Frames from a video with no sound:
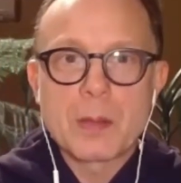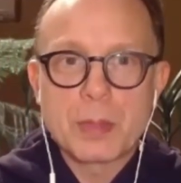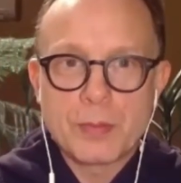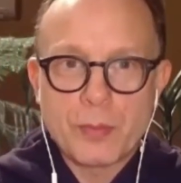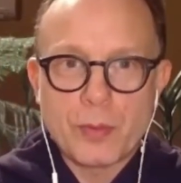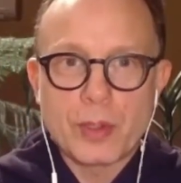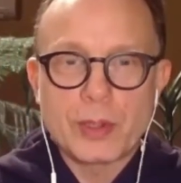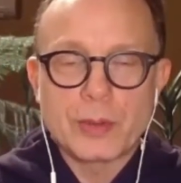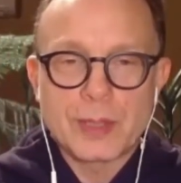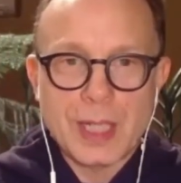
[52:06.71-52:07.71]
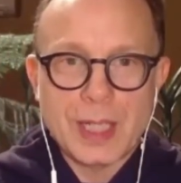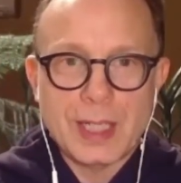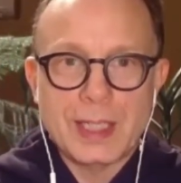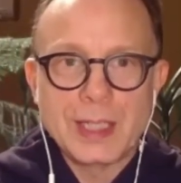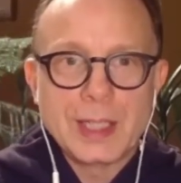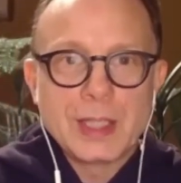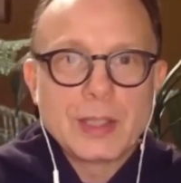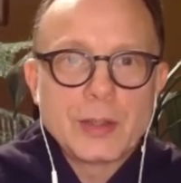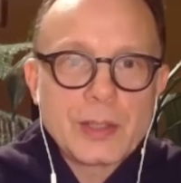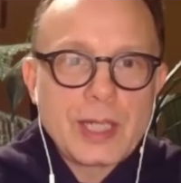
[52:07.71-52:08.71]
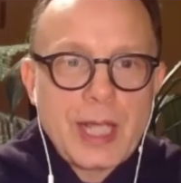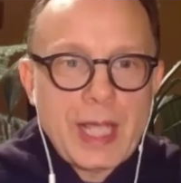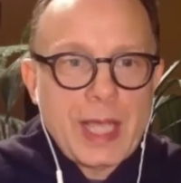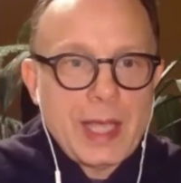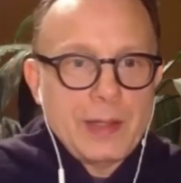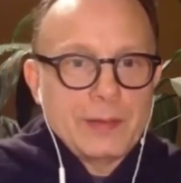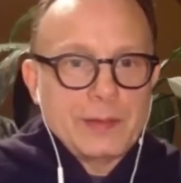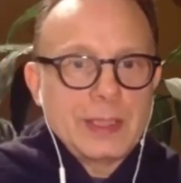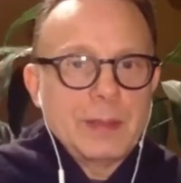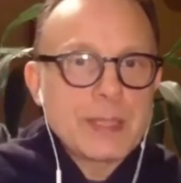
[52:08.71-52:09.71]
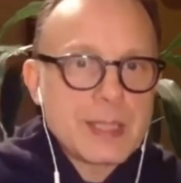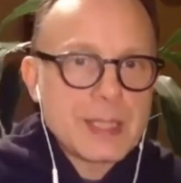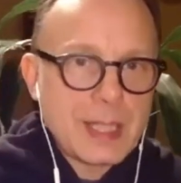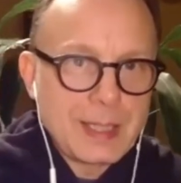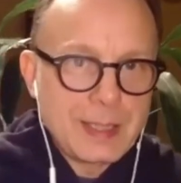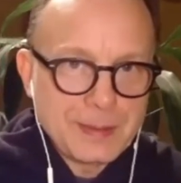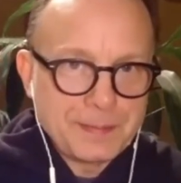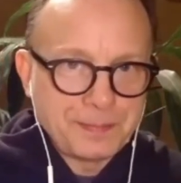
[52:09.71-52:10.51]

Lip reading: before you die, you're going to have deep insight.